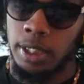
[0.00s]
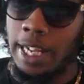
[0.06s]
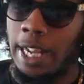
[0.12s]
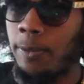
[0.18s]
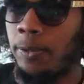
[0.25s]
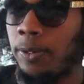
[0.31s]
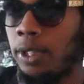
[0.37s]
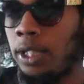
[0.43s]

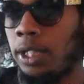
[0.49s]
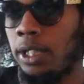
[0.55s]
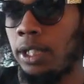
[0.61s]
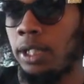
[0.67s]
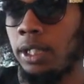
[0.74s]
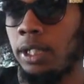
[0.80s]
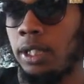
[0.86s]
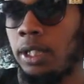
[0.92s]
definitely.
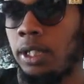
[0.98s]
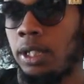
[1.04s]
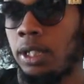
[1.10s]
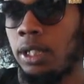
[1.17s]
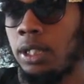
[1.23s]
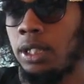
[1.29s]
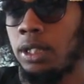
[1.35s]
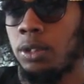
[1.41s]

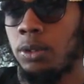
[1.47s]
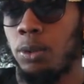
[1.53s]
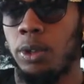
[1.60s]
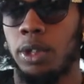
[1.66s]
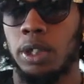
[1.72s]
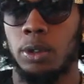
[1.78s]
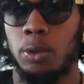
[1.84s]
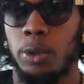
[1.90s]

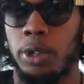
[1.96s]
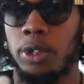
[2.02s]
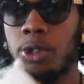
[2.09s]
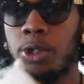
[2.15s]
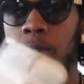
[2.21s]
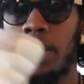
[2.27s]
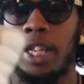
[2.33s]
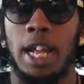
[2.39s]
Real
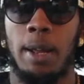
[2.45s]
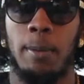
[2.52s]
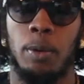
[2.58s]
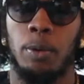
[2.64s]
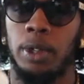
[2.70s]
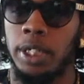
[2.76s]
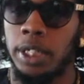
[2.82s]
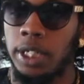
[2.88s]
tree camo, really